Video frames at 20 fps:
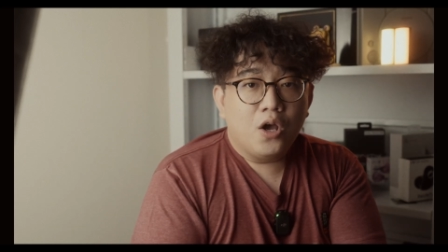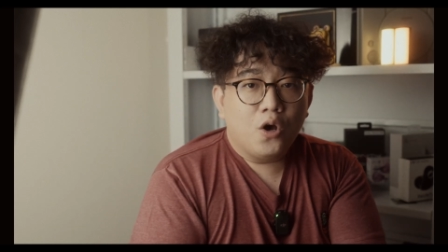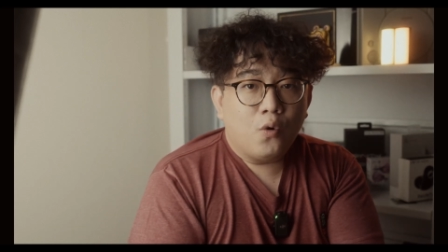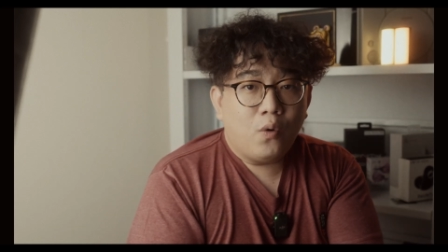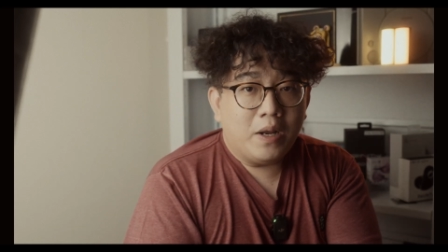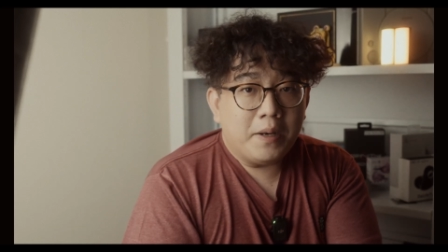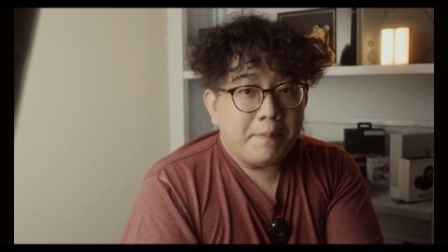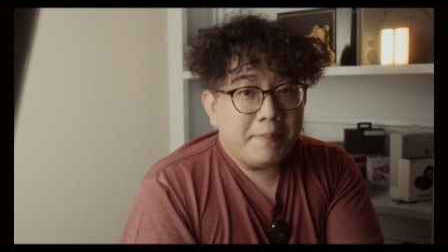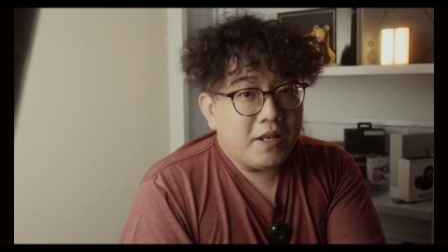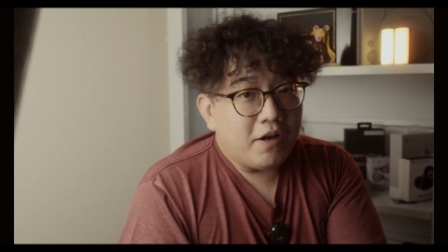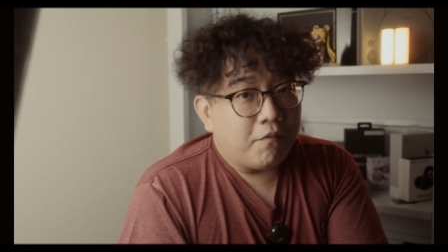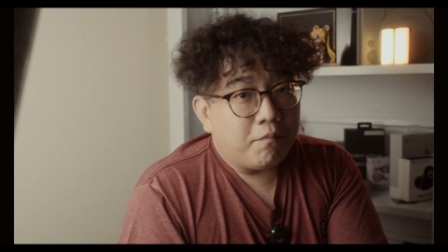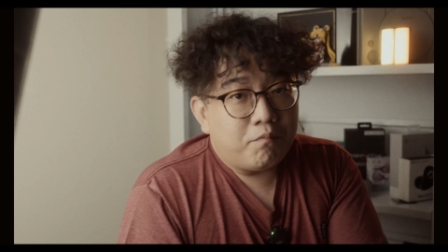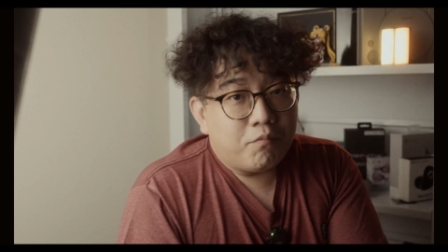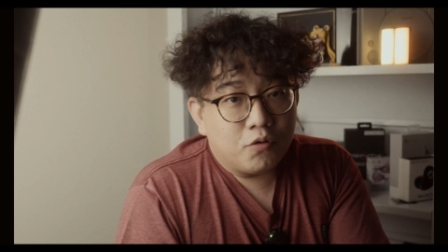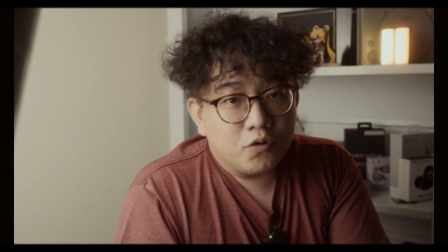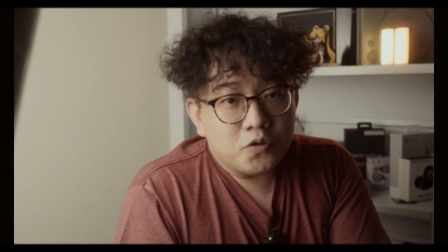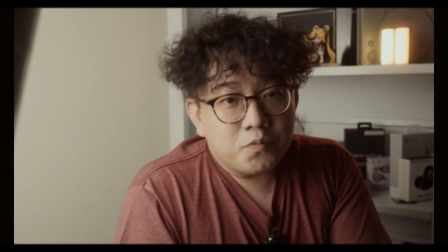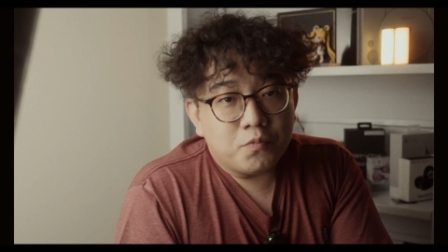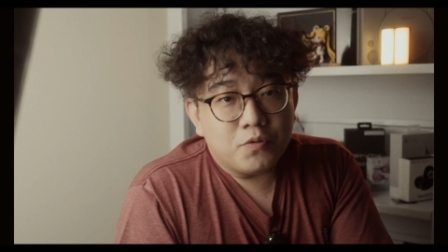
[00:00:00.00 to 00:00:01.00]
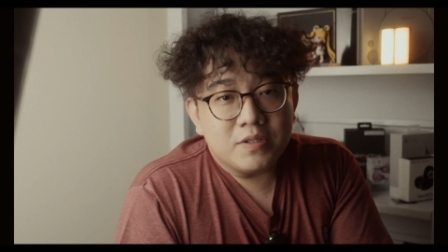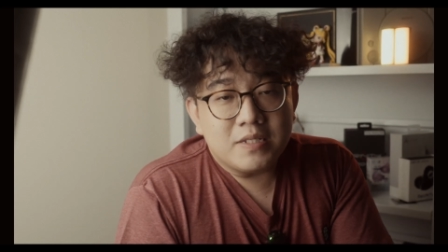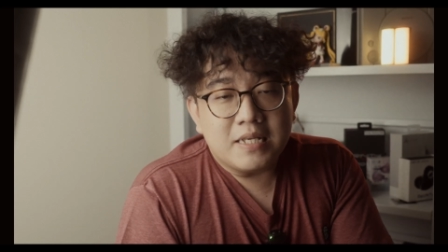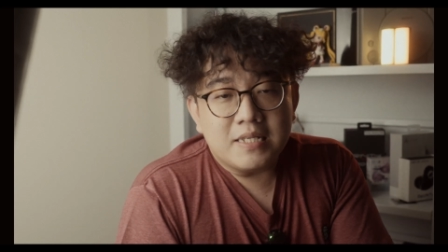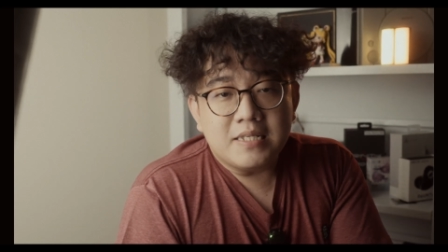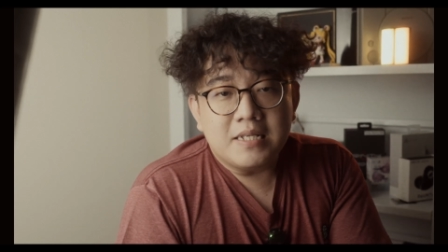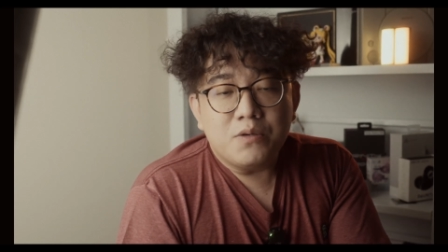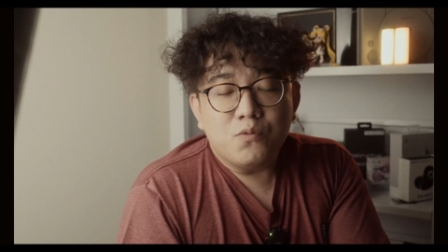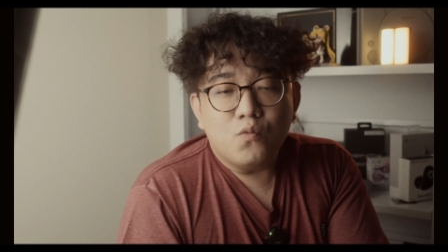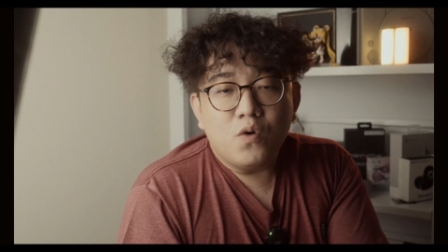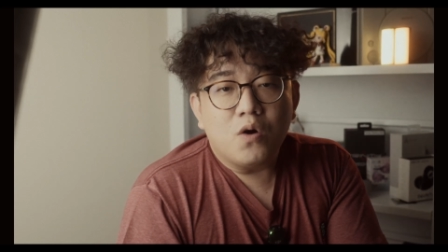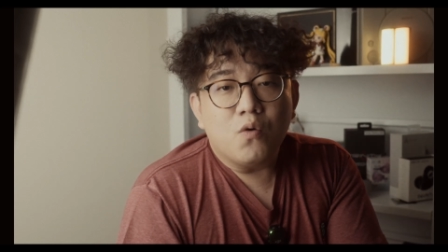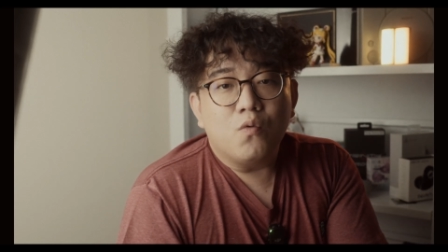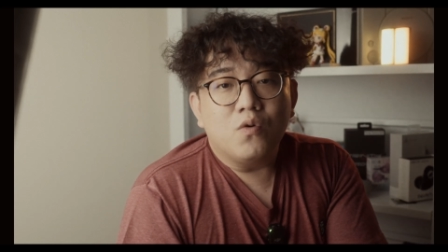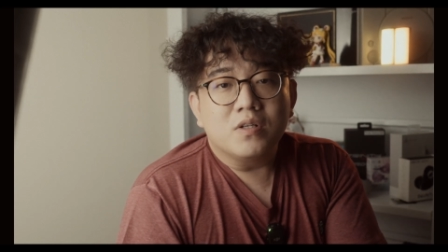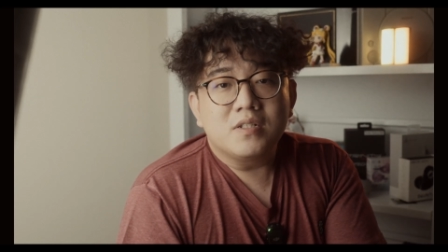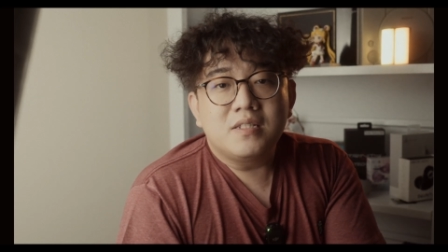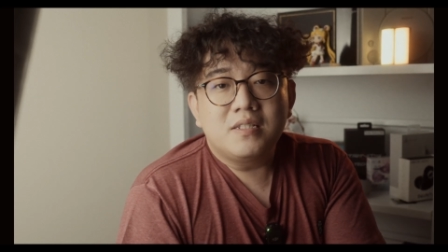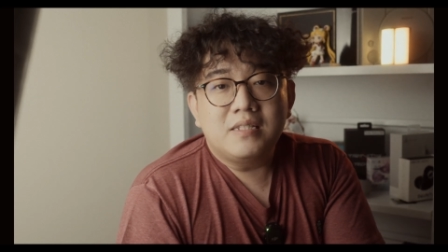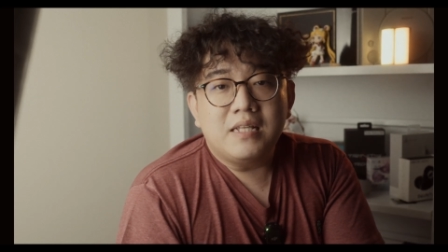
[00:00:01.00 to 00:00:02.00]
Quite a bit of post-processing work
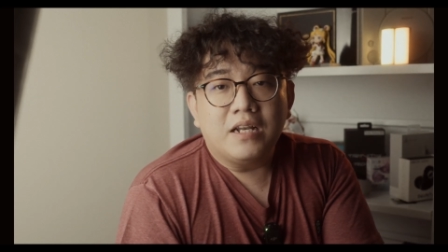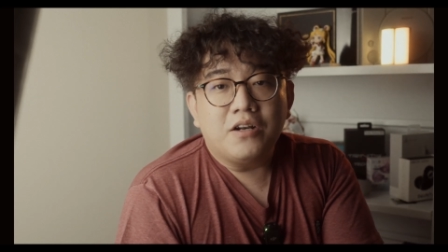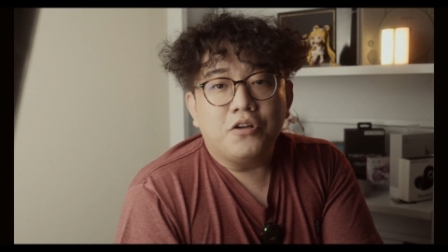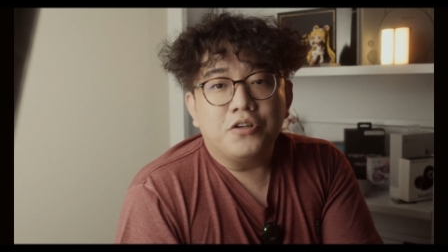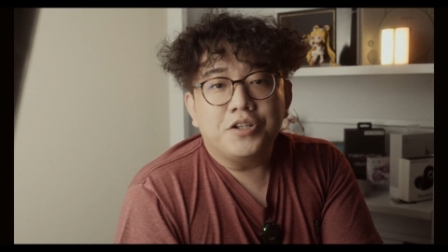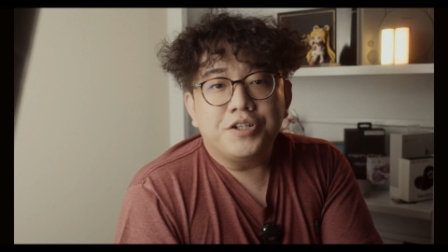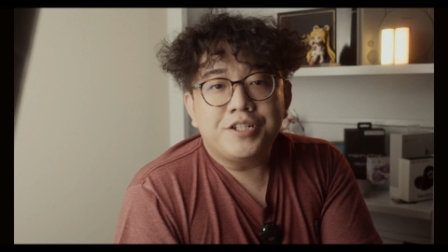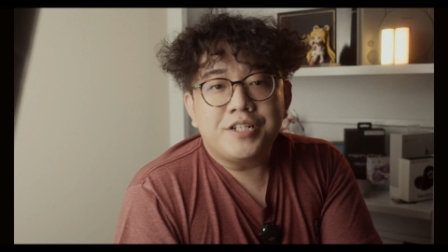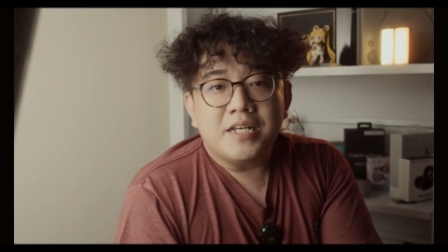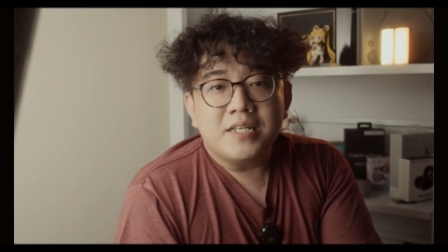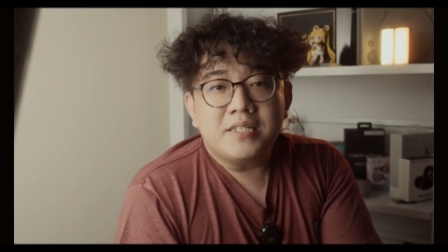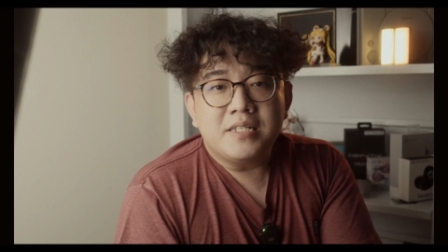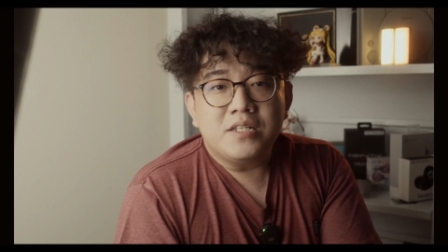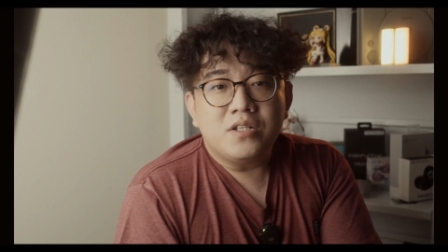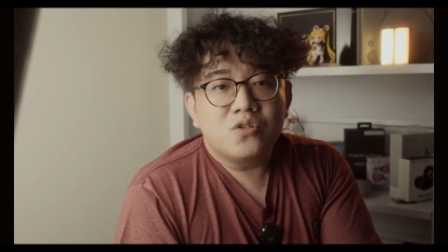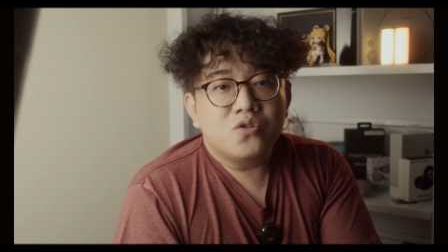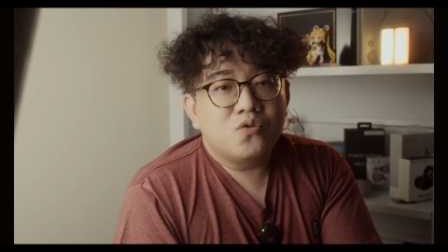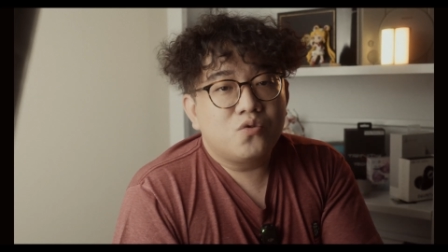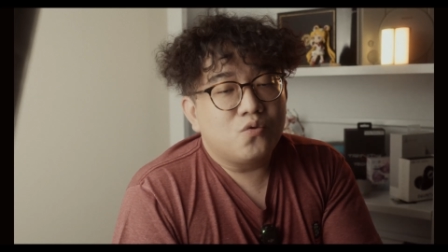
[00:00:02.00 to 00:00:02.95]
was done on the chassis